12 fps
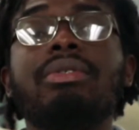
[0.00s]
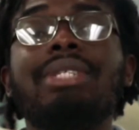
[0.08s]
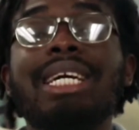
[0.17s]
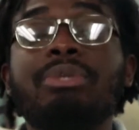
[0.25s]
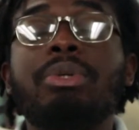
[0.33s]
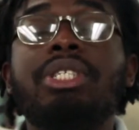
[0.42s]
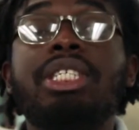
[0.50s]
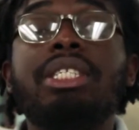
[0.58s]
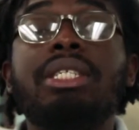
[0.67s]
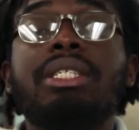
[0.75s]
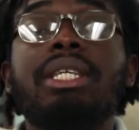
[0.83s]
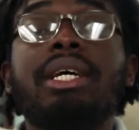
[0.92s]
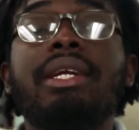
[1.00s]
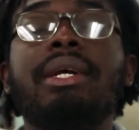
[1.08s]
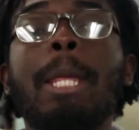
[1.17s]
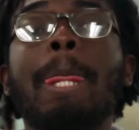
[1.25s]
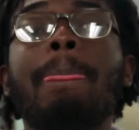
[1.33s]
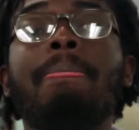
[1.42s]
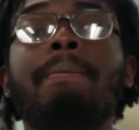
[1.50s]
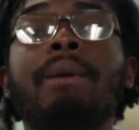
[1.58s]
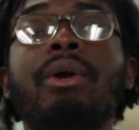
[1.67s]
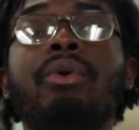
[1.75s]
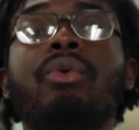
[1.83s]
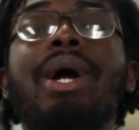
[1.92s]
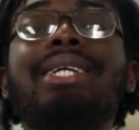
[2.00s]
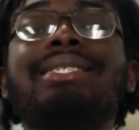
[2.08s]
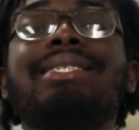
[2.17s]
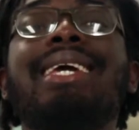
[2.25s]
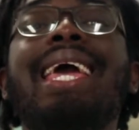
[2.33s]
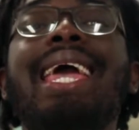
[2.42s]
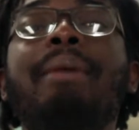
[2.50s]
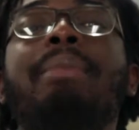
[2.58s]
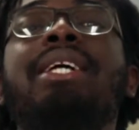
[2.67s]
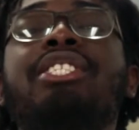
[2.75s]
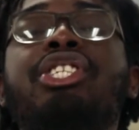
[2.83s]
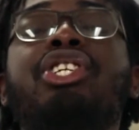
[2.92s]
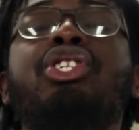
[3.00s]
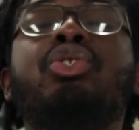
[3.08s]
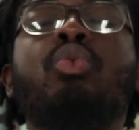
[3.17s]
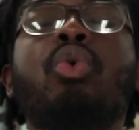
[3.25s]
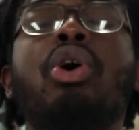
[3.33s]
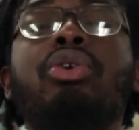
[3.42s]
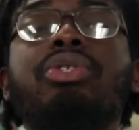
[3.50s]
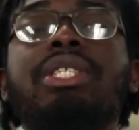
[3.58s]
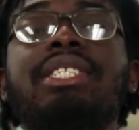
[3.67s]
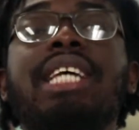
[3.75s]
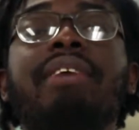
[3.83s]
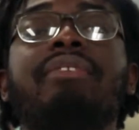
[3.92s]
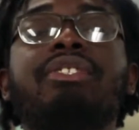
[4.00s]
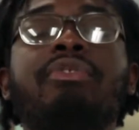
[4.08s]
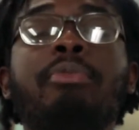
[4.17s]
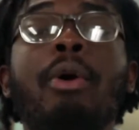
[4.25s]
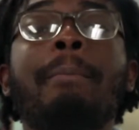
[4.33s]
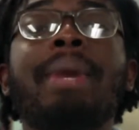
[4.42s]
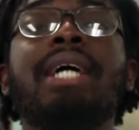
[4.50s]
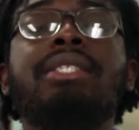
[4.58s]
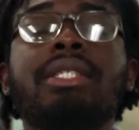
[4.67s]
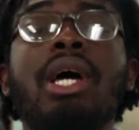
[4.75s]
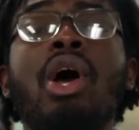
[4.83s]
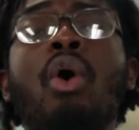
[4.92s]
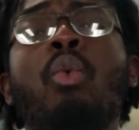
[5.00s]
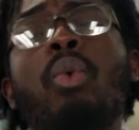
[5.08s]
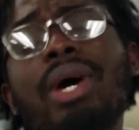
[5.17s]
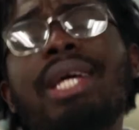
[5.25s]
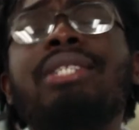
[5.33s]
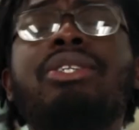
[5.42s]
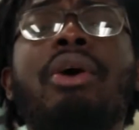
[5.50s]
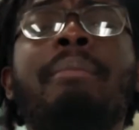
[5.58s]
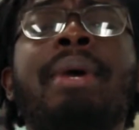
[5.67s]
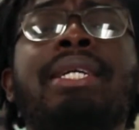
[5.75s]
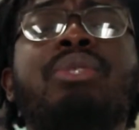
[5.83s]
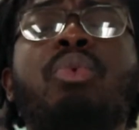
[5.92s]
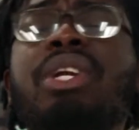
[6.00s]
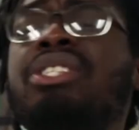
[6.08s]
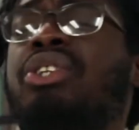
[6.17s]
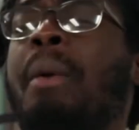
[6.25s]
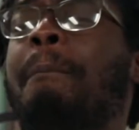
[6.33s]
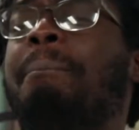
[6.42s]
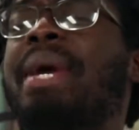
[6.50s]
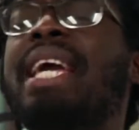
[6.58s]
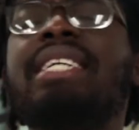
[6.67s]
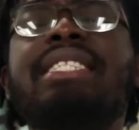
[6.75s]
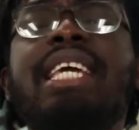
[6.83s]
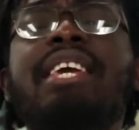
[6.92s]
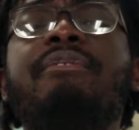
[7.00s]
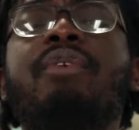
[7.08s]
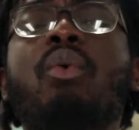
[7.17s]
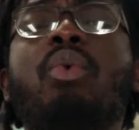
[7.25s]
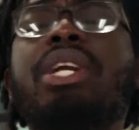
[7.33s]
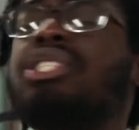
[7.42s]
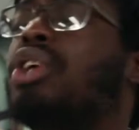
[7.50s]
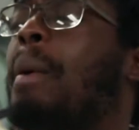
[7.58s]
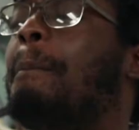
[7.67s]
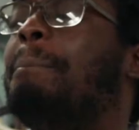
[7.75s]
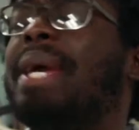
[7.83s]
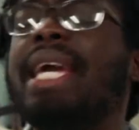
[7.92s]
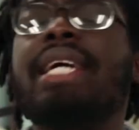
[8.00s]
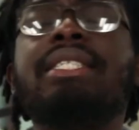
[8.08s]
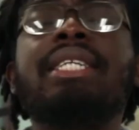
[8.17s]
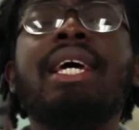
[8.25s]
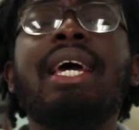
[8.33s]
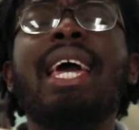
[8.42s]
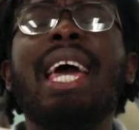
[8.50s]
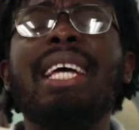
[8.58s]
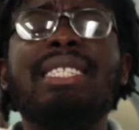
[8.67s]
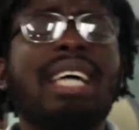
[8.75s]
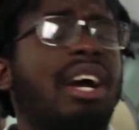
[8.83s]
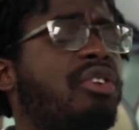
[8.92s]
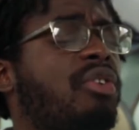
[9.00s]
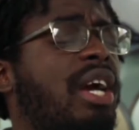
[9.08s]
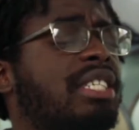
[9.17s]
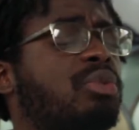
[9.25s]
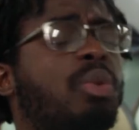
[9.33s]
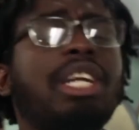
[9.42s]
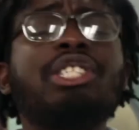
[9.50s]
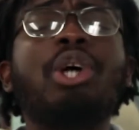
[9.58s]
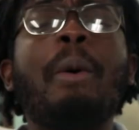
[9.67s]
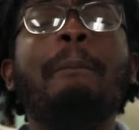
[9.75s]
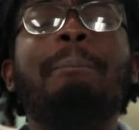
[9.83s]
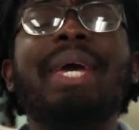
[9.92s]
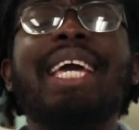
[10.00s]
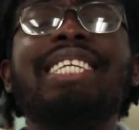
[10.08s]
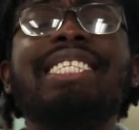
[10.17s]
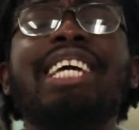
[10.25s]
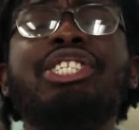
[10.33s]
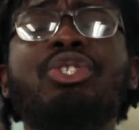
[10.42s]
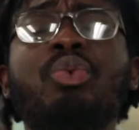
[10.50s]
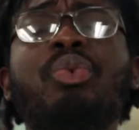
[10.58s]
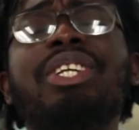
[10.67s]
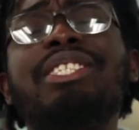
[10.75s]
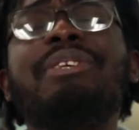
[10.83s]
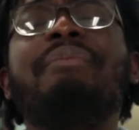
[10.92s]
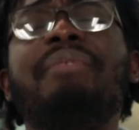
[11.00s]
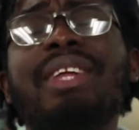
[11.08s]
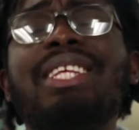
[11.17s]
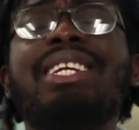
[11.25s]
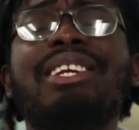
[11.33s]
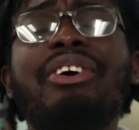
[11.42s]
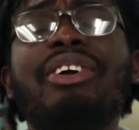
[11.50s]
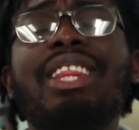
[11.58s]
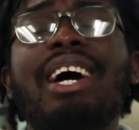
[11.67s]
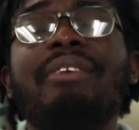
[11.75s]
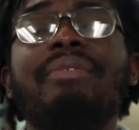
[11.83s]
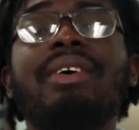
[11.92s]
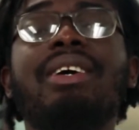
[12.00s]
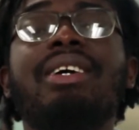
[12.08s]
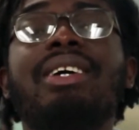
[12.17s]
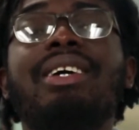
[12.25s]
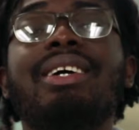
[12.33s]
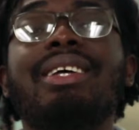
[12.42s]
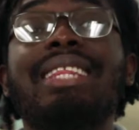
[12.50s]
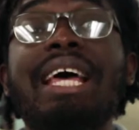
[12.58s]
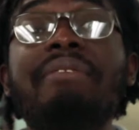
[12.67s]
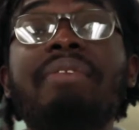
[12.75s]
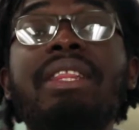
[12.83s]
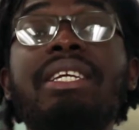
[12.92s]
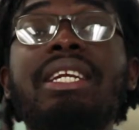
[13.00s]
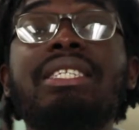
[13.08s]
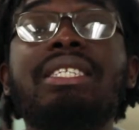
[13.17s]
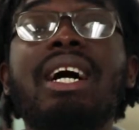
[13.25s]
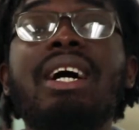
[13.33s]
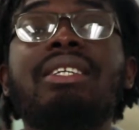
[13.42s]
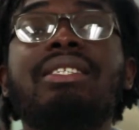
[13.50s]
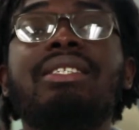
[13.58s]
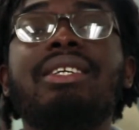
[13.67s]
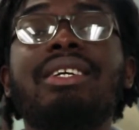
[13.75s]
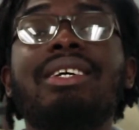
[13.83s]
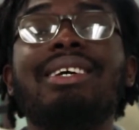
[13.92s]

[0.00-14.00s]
That's what Jesus did. Christ came into this world to save us from our mess. What is our mess? What is our biggest evil? What is our biggest antichrist? What is our biggest issue? What is the villain in our life? That villain is us.